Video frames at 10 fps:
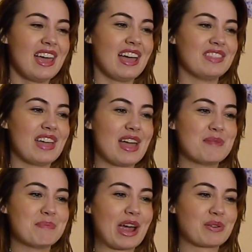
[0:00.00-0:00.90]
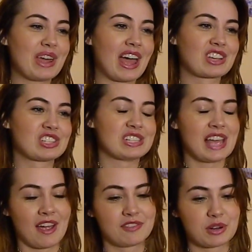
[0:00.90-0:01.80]
And then my reactions
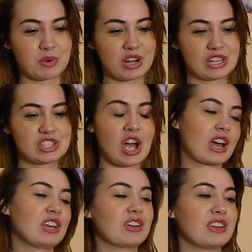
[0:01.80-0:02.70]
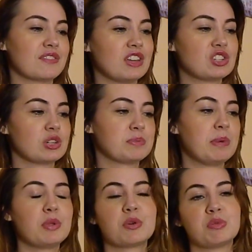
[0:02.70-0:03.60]
afterwards, talking to individuals,
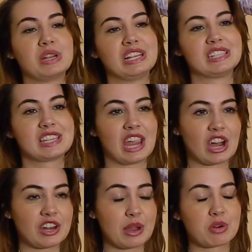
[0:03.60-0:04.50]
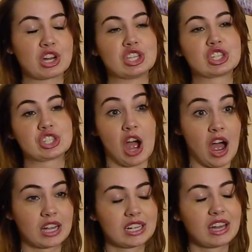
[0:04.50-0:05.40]
people were really scared. They were in
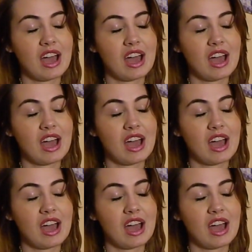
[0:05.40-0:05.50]
shock.